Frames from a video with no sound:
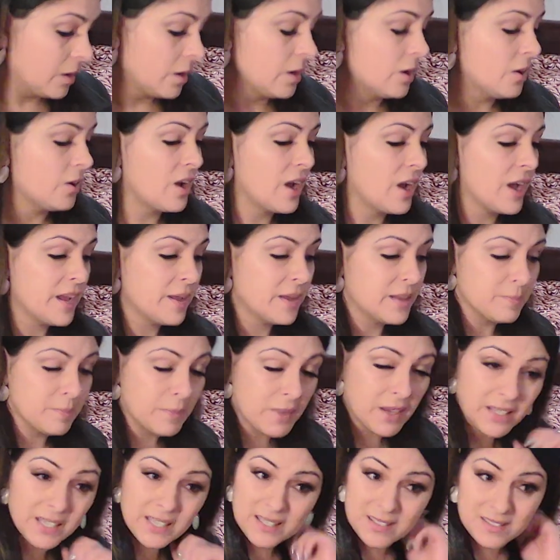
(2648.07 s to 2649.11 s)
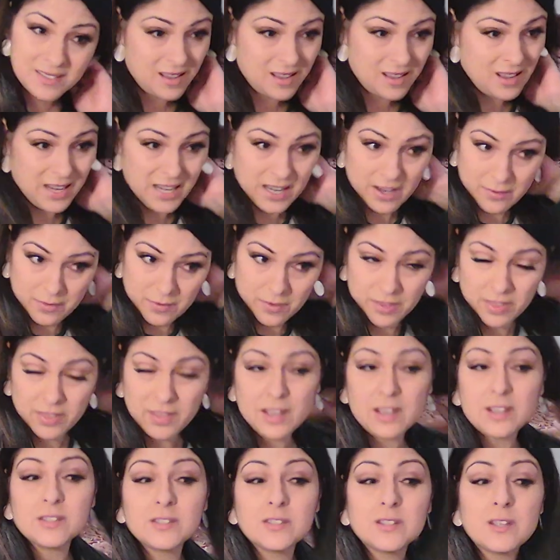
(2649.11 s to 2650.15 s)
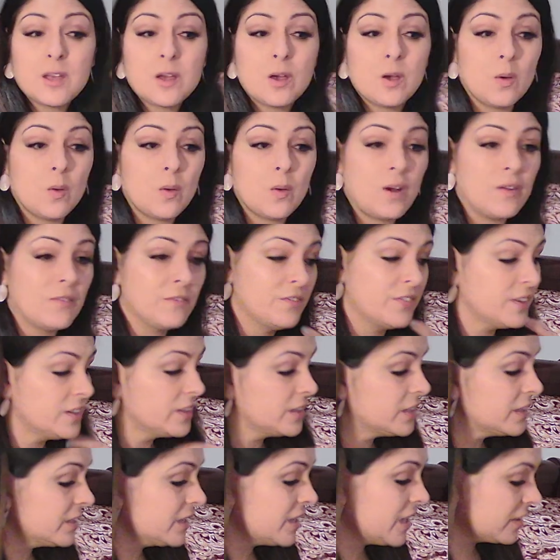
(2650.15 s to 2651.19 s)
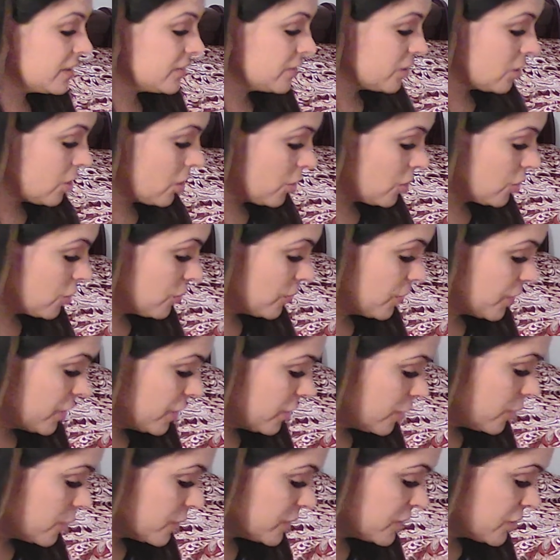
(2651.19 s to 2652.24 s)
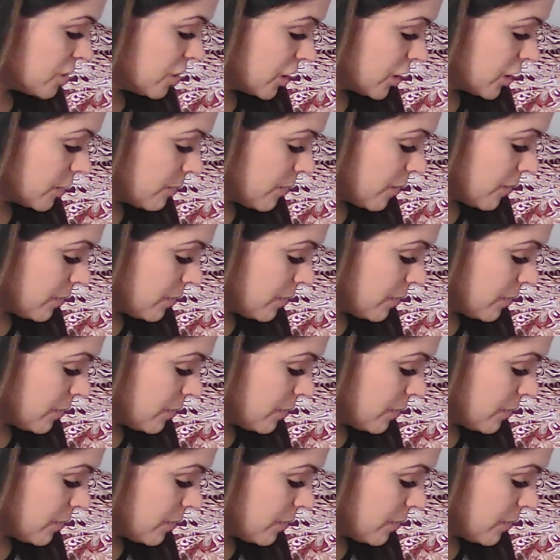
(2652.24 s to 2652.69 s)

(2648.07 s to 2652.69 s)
All right, money's not everything. So I'm feeling like the card over here that was talking about